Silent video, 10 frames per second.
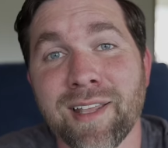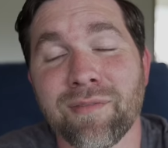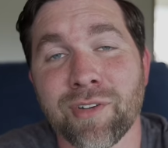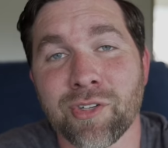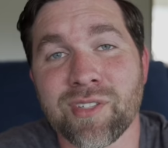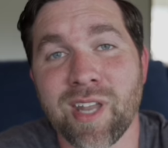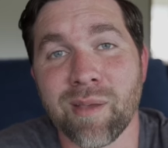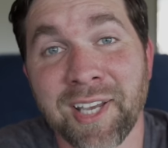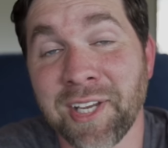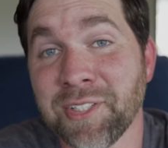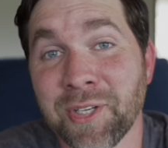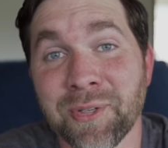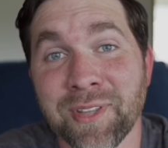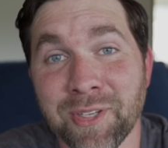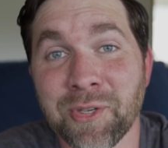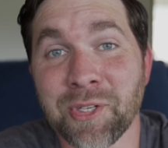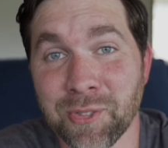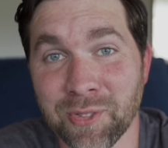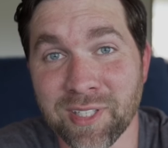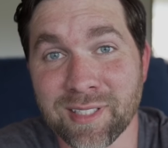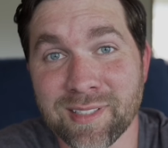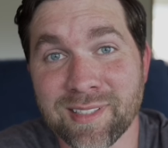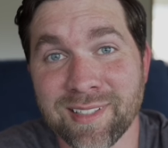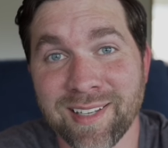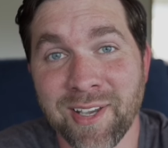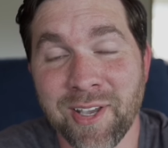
that first step. I know that you can do this.